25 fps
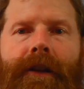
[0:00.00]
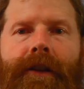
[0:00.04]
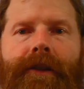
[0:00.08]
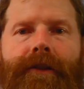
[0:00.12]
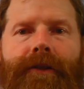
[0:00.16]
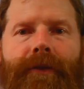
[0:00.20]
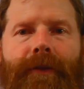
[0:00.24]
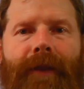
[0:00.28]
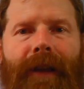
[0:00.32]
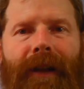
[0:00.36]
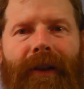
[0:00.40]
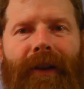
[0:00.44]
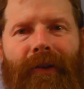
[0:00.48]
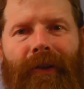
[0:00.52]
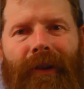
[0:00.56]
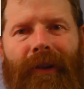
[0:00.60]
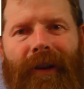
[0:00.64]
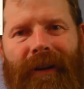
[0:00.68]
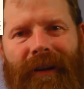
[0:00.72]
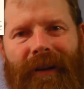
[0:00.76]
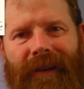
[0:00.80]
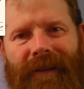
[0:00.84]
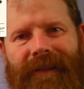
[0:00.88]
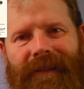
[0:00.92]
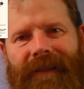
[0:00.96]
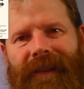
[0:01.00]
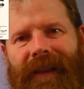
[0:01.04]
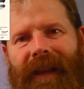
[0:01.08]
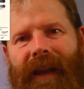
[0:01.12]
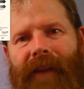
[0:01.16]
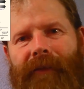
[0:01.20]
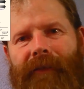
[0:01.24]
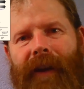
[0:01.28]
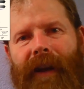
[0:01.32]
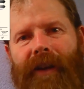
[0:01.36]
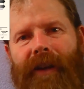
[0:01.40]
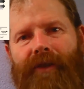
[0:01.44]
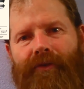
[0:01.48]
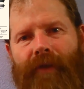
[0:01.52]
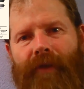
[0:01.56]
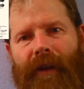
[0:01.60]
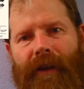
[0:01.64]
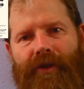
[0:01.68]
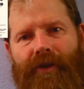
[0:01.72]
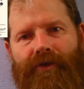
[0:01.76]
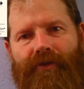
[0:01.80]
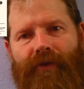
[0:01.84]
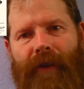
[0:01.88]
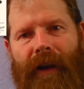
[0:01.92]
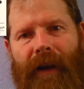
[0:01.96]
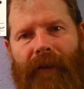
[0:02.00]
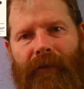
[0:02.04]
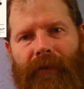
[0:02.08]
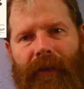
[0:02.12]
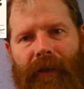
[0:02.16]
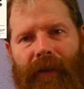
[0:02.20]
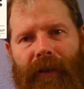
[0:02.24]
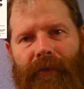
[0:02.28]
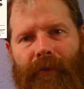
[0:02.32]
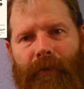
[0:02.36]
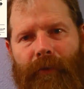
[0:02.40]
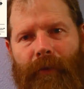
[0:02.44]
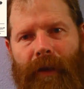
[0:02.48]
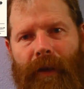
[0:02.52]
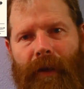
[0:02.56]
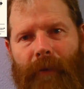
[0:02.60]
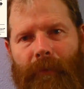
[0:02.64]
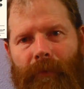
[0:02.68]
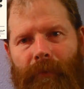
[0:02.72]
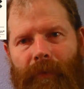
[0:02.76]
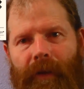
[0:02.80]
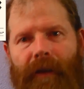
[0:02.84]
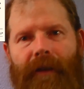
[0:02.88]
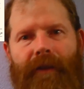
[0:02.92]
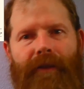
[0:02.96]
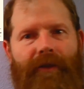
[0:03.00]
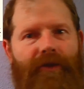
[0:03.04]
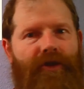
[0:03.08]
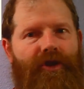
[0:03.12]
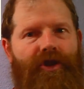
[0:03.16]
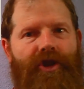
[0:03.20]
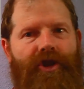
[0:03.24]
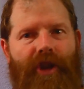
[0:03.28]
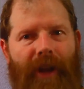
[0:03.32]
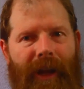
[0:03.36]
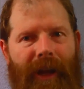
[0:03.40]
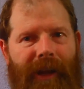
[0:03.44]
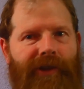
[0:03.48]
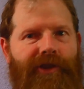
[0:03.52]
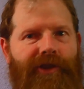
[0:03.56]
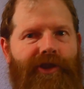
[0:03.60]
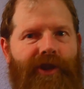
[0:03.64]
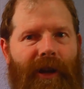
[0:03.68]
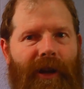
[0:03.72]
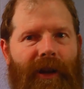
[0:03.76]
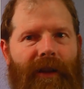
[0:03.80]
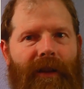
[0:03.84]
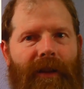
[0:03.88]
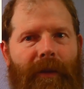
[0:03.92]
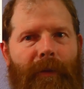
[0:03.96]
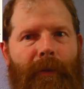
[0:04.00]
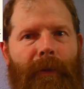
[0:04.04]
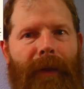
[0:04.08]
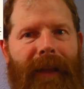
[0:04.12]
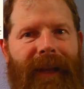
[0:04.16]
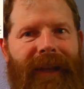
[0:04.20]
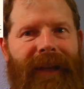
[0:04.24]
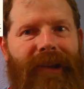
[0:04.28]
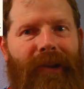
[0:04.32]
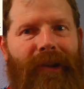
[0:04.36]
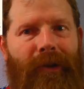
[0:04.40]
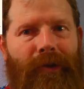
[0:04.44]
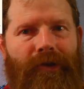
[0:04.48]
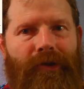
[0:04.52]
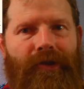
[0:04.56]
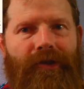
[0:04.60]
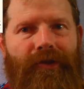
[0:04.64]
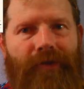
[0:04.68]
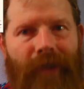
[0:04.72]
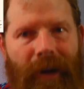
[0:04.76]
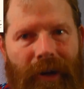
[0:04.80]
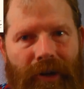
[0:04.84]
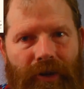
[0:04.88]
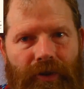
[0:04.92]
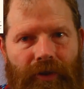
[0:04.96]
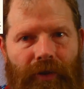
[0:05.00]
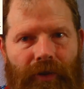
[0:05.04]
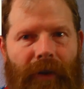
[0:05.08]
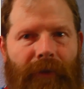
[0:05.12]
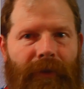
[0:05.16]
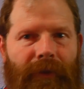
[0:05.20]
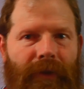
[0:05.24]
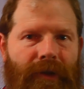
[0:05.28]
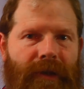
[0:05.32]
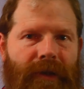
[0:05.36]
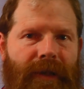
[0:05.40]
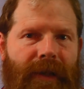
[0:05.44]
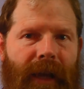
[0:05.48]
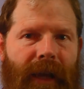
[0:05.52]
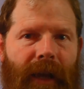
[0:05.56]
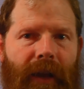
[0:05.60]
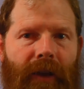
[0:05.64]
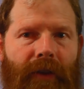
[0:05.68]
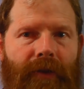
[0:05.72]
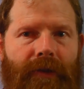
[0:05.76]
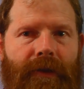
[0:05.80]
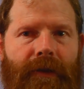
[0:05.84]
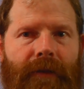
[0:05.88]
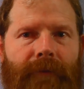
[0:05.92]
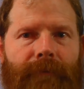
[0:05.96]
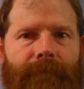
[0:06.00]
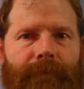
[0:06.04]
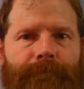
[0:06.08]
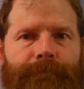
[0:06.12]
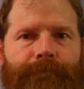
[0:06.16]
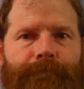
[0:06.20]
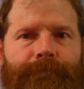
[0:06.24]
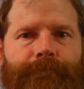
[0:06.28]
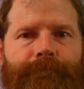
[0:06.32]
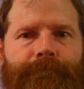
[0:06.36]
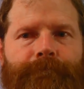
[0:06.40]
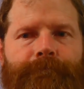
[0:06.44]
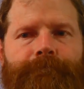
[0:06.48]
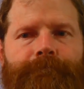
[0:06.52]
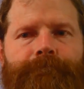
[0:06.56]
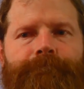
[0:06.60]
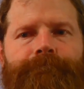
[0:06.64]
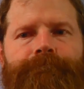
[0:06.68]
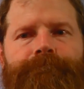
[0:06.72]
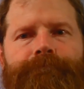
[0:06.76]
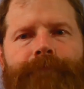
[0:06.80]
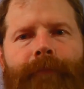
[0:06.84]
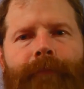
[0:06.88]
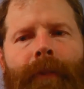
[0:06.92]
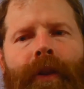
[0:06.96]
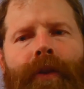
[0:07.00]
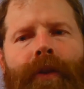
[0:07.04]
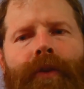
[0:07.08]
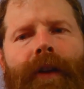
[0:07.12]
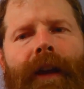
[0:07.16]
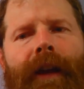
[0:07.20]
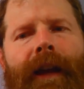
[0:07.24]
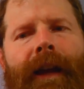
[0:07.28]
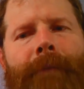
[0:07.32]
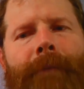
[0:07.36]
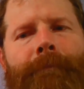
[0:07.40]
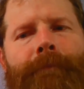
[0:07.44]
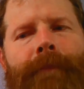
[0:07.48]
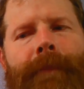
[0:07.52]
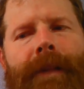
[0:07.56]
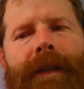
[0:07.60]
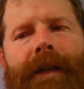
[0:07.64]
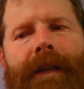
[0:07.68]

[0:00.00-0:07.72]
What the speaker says: so they don't constantly have X-rays traveling through them, changing the molecular structure of their cells. Okay,